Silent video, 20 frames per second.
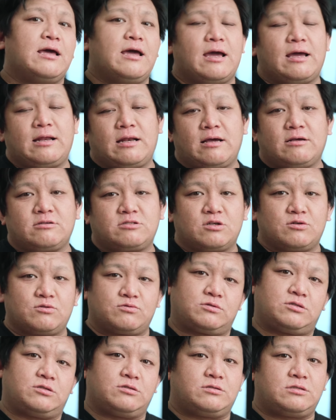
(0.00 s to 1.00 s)
and also
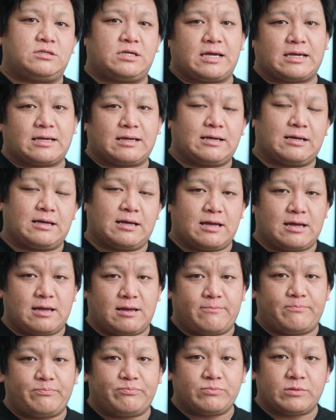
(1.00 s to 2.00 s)
to check
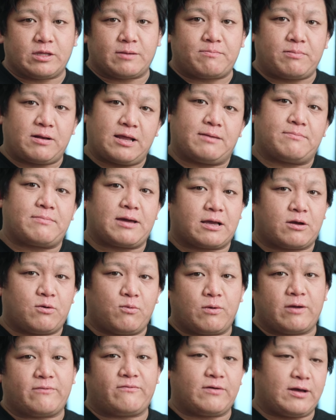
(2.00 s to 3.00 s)
the playback
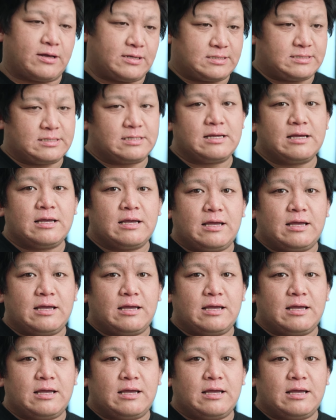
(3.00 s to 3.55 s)
with us